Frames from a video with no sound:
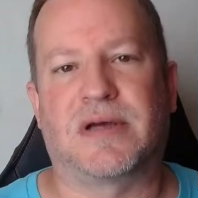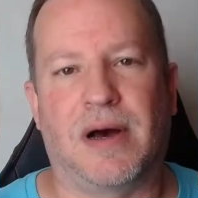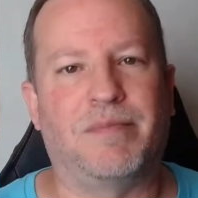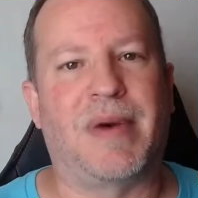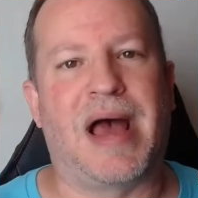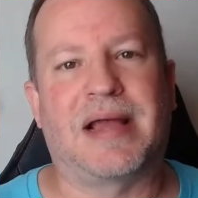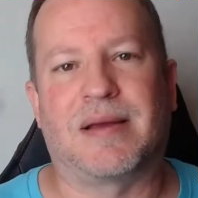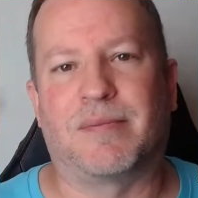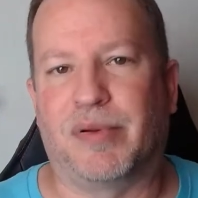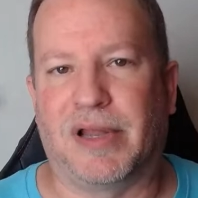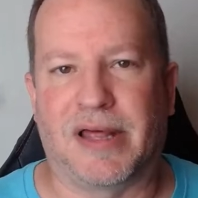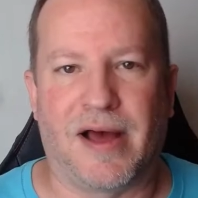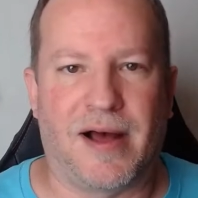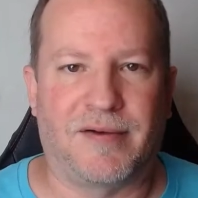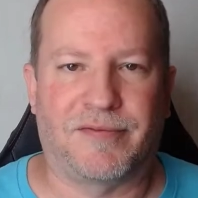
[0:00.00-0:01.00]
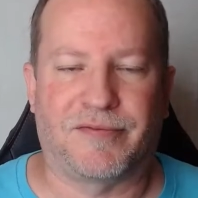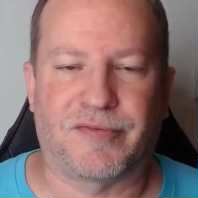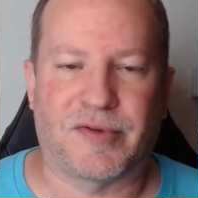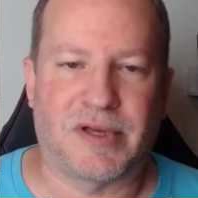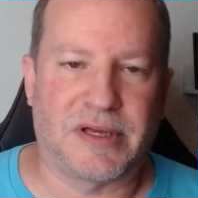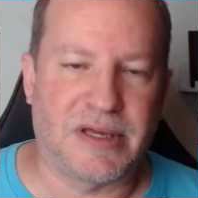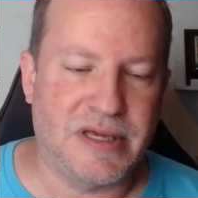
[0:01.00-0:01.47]
comeback in playoff
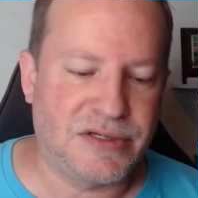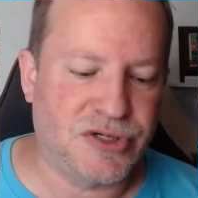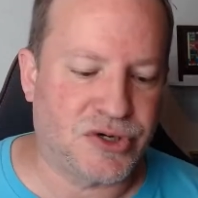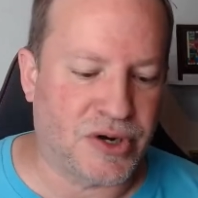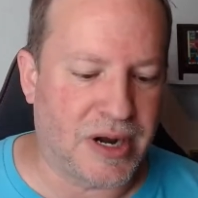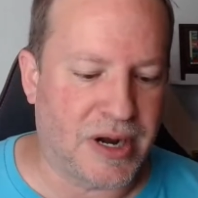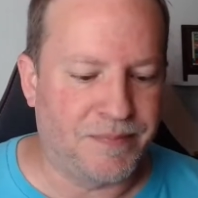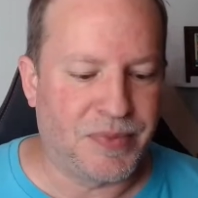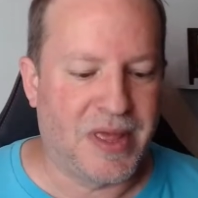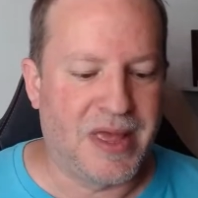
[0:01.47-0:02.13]
history.